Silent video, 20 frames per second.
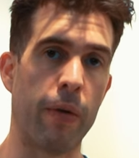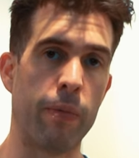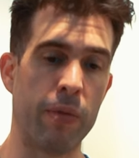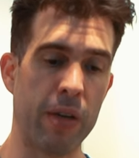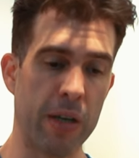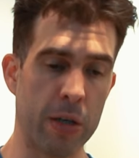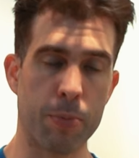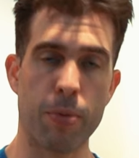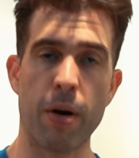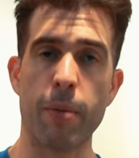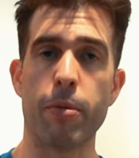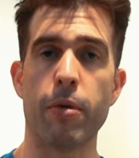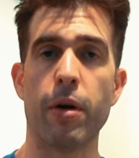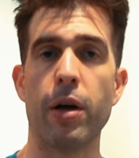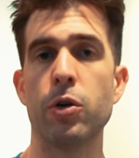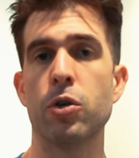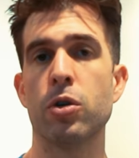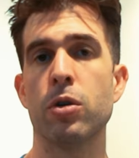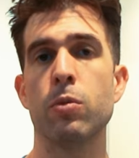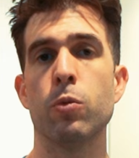And this
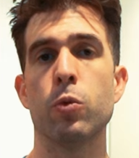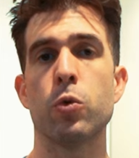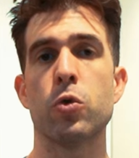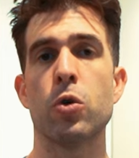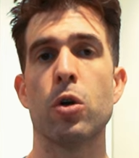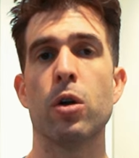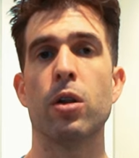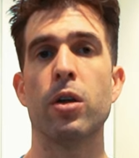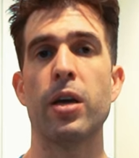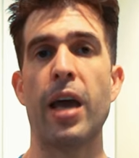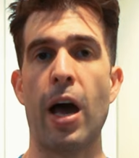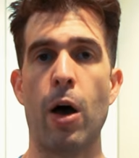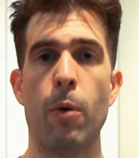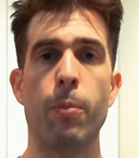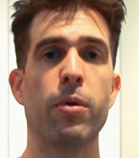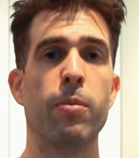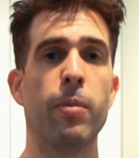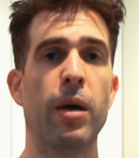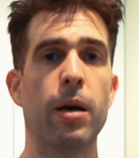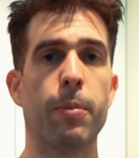preparation will certainly
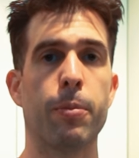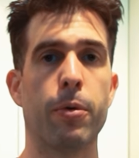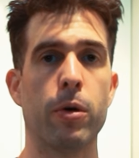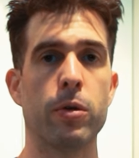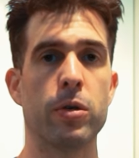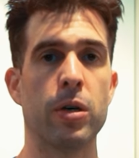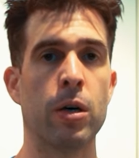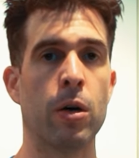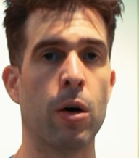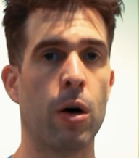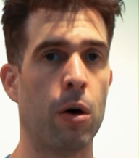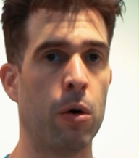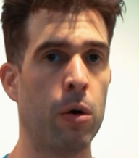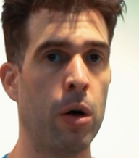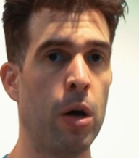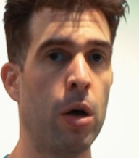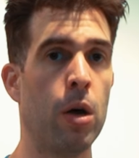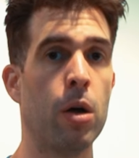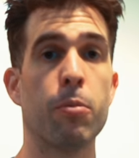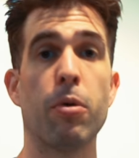help you meet a protein goal.